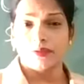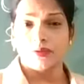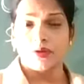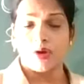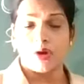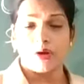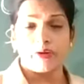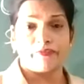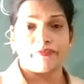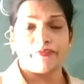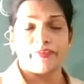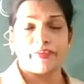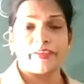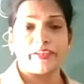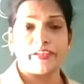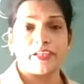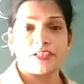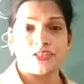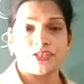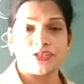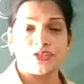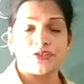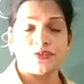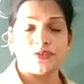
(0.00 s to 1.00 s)

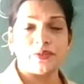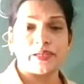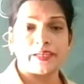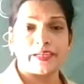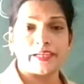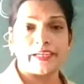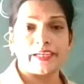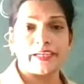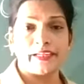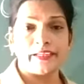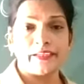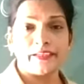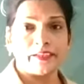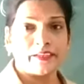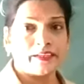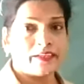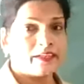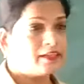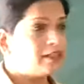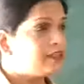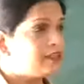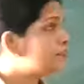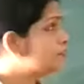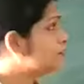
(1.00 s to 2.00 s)
configuration you are getting.
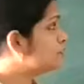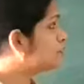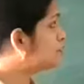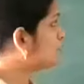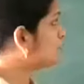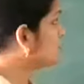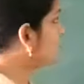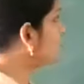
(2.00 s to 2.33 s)
So